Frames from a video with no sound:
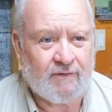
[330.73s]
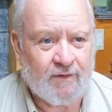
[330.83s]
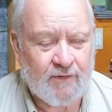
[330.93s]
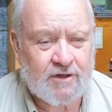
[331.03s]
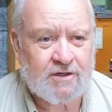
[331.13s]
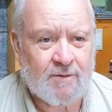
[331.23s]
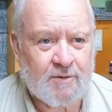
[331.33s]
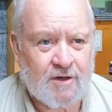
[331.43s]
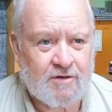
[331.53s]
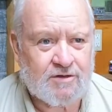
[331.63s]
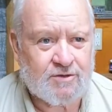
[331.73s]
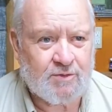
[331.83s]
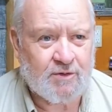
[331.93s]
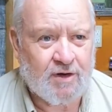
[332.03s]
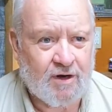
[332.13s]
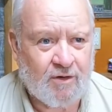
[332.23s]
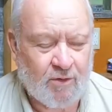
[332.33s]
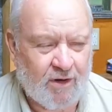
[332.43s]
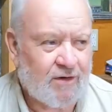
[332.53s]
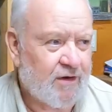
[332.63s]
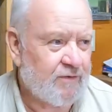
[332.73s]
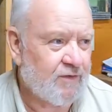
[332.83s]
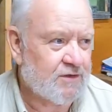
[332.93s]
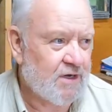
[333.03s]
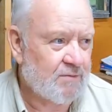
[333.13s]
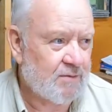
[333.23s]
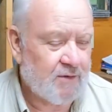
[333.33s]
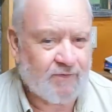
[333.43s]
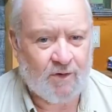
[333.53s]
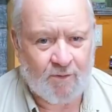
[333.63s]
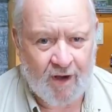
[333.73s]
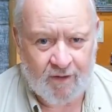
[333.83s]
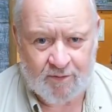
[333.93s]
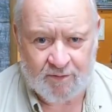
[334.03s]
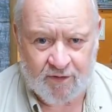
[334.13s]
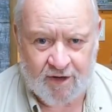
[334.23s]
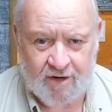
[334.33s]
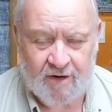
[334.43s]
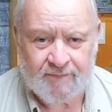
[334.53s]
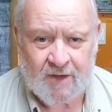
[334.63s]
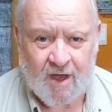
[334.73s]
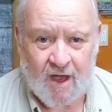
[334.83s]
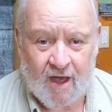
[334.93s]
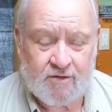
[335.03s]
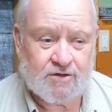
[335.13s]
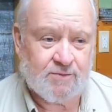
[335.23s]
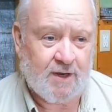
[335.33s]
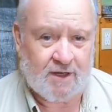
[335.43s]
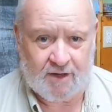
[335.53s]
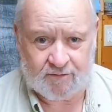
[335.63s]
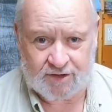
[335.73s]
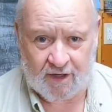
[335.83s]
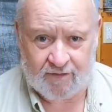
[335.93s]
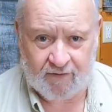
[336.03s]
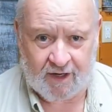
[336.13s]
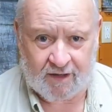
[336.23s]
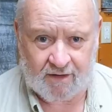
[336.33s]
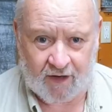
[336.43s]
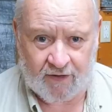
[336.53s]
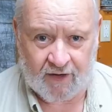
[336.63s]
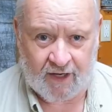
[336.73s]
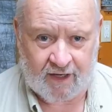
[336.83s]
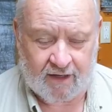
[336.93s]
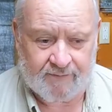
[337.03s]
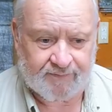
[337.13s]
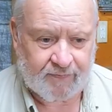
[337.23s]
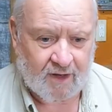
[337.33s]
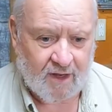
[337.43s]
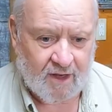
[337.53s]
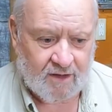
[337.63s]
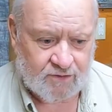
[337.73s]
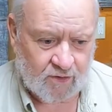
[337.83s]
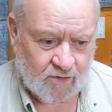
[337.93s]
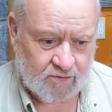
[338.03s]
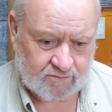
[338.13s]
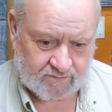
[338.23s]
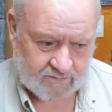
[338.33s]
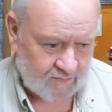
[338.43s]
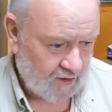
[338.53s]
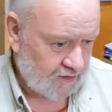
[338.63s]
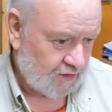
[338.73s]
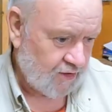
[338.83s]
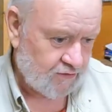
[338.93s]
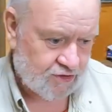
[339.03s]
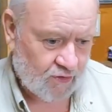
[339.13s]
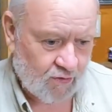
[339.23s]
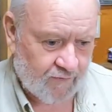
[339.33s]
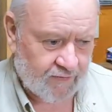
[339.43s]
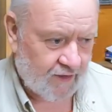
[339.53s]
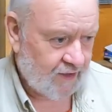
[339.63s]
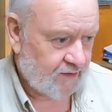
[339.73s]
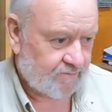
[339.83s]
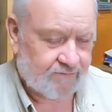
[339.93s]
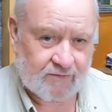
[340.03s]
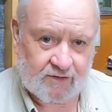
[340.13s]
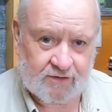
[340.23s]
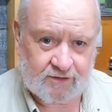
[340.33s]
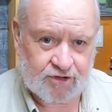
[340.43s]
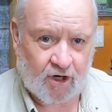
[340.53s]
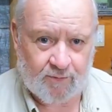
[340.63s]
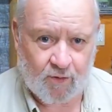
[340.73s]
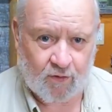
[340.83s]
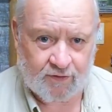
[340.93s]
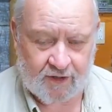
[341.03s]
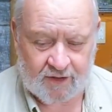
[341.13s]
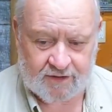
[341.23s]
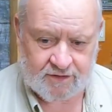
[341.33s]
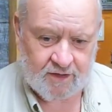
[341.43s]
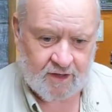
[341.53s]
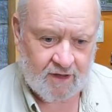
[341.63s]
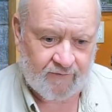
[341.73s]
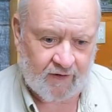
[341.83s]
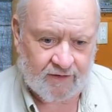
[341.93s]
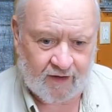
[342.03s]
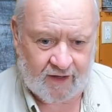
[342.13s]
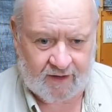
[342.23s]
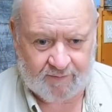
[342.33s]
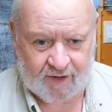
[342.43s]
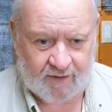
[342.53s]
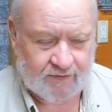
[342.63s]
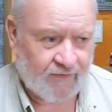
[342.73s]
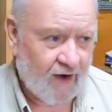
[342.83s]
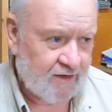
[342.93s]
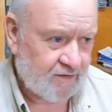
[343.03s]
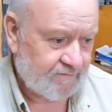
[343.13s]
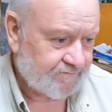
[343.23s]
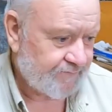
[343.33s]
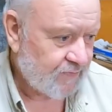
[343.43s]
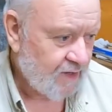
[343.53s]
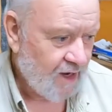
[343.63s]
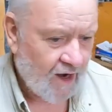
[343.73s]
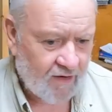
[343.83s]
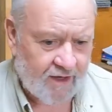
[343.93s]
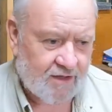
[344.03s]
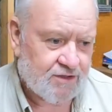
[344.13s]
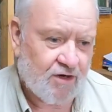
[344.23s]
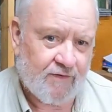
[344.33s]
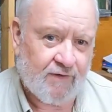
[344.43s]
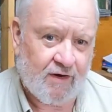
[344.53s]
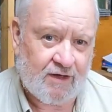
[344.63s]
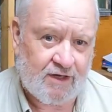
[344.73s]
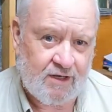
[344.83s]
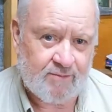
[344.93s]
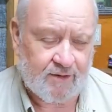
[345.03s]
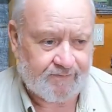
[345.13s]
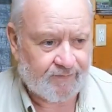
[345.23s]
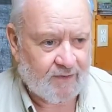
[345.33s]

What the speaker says: for the first couple of years we were here, well, not the first couple, but for a while when we were here, I used to make an outside rink on the lake. So I'd clear the snow off the lake, chop a hole in the ice, flood the lake. But I was finding our lake is not very deep